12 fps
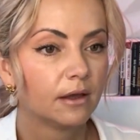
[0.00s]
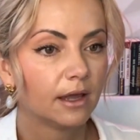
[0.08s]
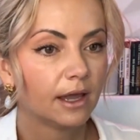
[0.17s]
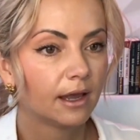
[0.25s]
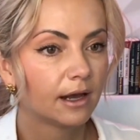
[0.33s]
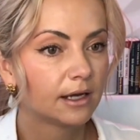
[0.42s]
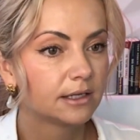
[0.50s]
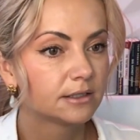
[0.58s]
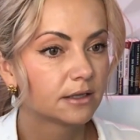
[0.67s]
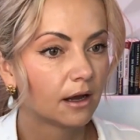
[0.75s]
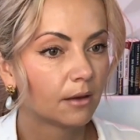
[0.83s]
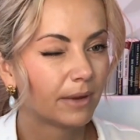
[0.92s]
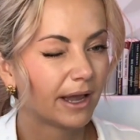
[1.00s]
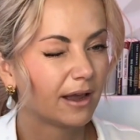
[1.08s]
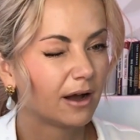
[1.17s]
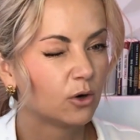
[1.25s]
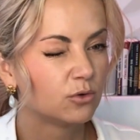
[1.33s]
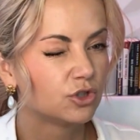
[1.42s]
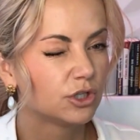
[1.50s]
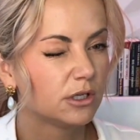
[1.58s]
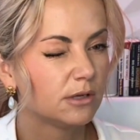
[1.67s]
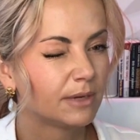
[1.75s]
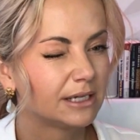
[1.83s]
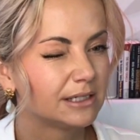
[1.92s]
and uh, by Og
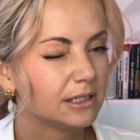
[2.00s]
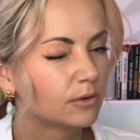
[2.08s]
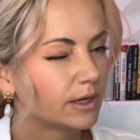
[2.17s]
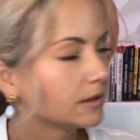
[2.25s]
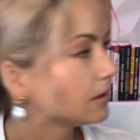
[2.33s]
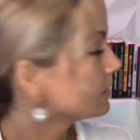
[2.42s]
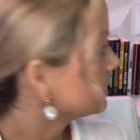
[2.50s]
Mandino, I think the